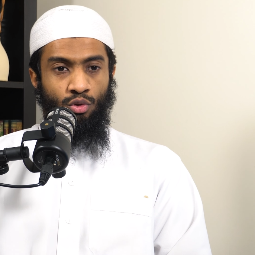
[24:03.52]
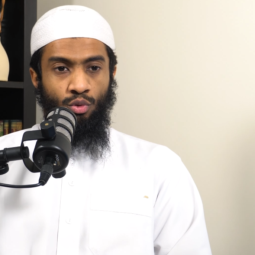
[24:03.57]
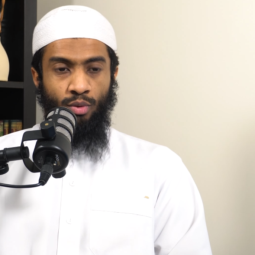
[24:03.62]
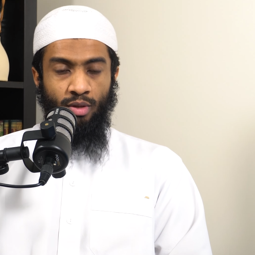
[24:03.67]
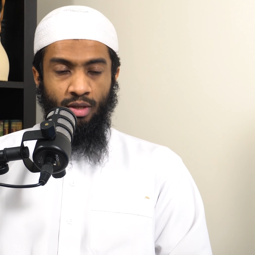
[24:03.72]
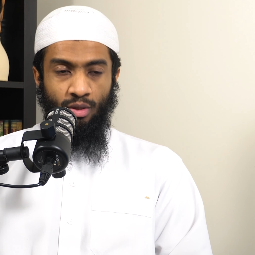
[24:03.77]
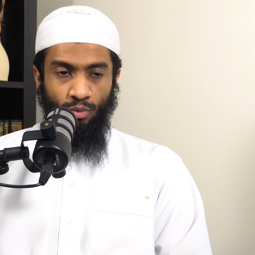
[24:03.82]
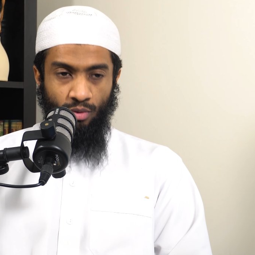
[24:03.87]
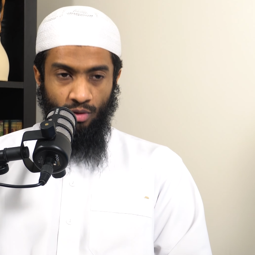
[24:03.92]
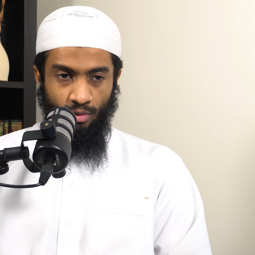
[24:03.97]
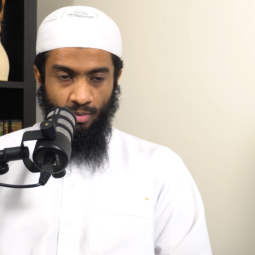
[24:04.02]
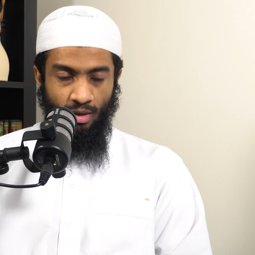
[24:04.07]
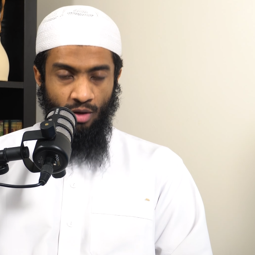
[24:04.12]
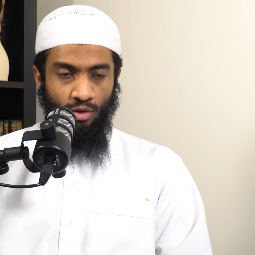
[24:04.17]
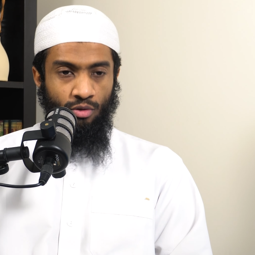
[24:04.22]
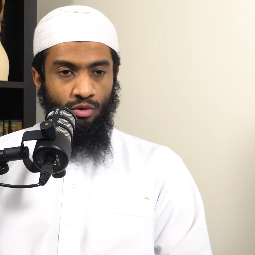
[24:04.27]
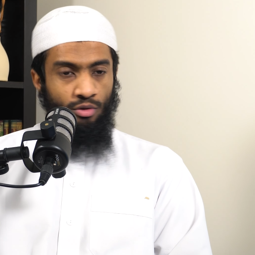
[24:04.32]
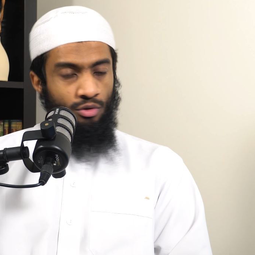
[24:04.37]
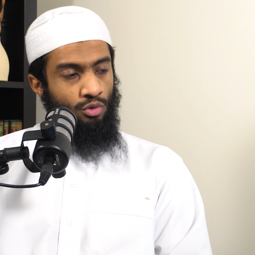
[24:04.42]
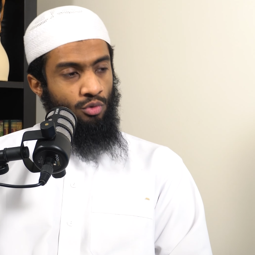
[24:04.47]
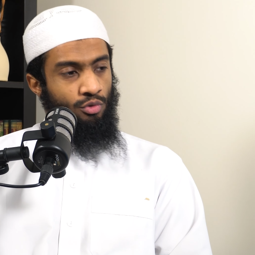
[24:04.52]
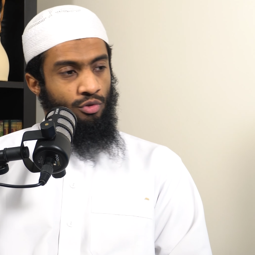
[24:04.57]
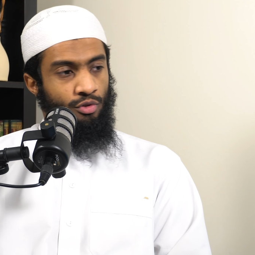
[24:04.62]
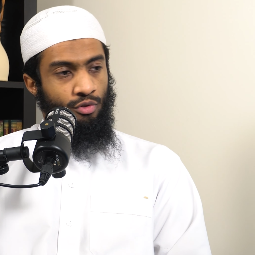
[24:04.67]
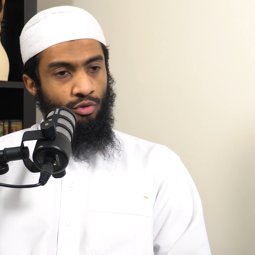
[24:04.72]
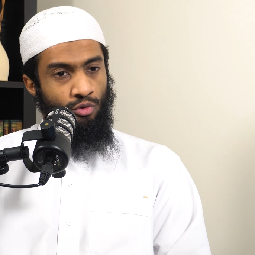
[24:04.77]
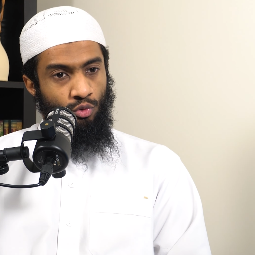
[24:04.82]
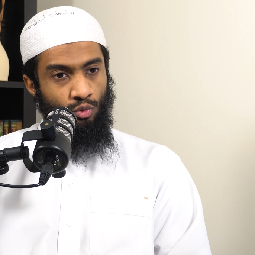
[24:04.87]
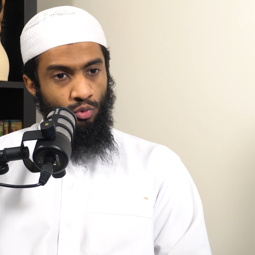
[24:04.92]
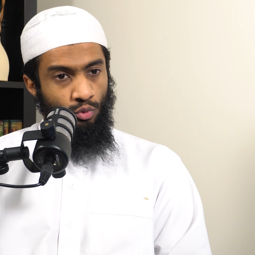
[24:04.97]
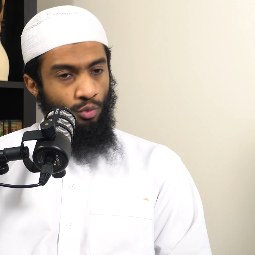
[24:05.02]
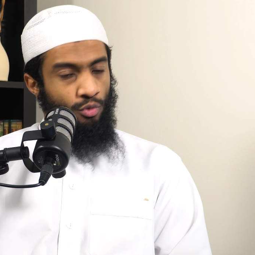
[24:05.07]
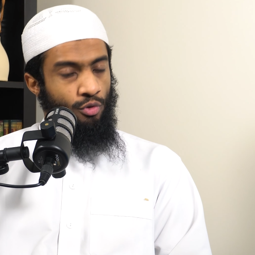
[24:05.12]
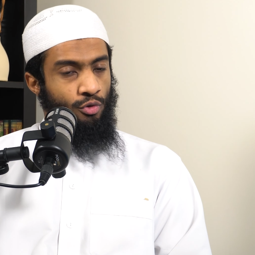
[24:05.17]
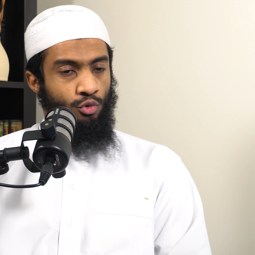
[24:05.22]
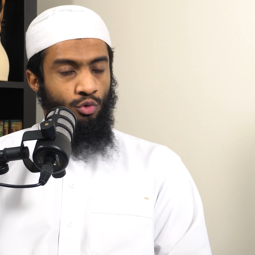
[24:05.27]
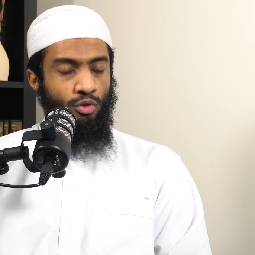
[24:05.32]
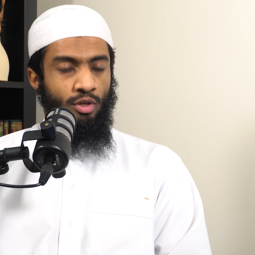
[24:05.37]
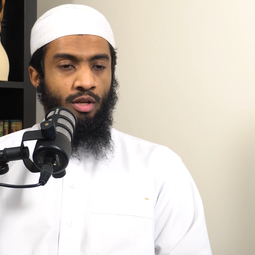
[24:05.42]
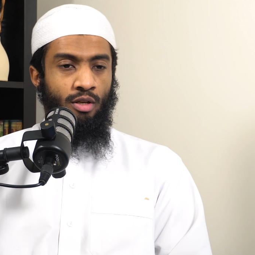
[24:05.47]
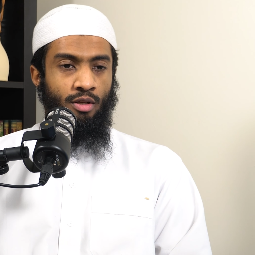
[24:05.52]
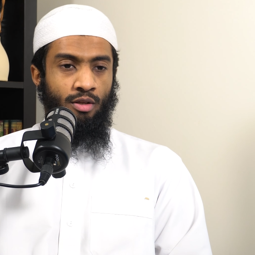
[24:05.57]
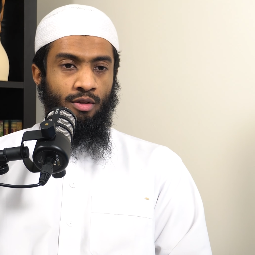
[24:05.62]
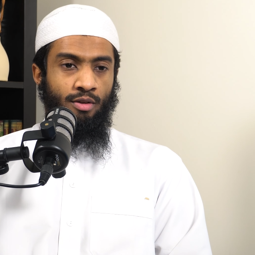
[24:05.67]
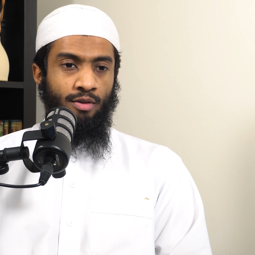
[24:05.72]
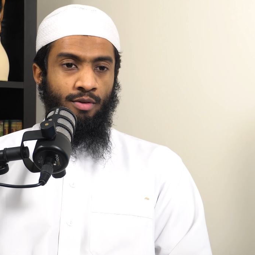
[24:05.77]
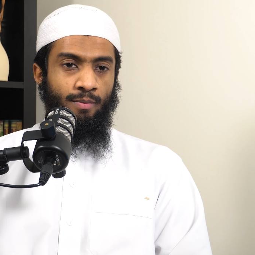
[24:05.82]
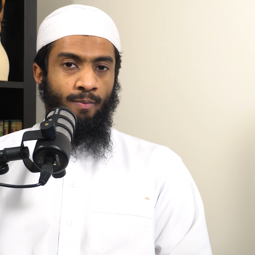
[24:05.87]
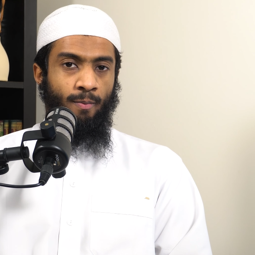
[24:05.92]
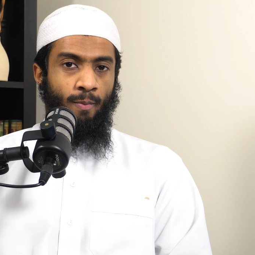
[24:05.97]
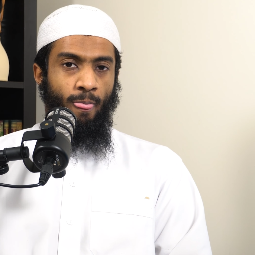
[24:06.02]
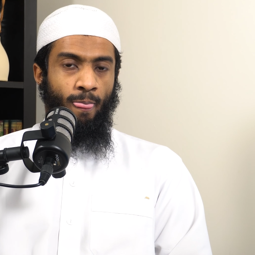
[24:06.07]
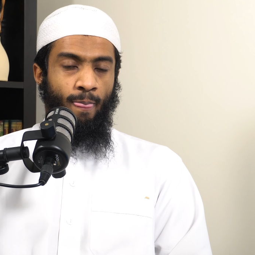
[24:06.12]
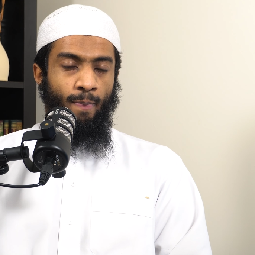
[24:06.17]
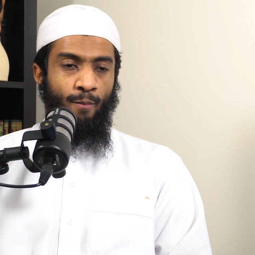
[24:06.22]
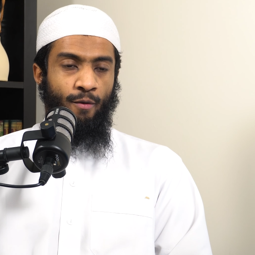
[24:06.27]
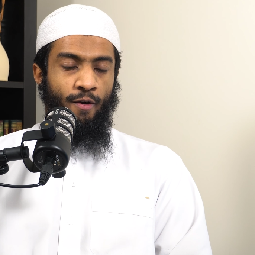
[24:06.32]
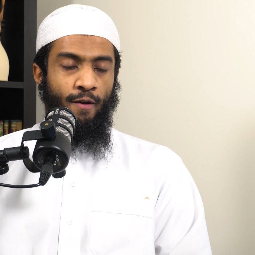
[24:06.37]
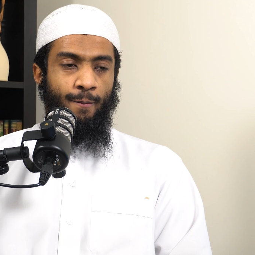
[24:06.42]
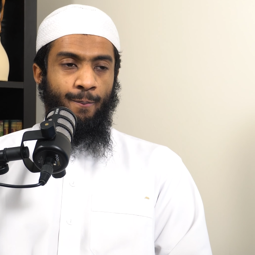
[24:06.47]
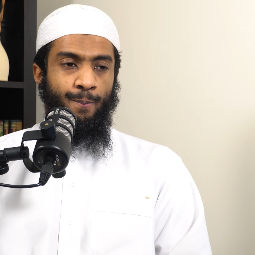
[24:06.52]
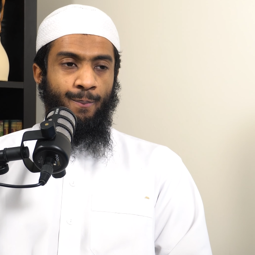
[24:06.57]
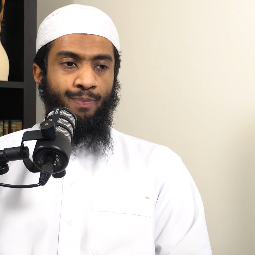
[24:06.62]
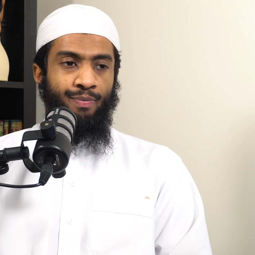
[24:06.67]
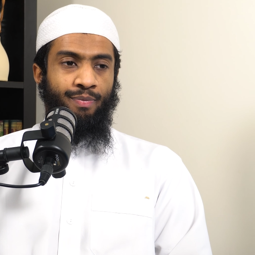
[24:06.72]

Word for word: doing it with the mouth and nose, doing all the sunnah, right?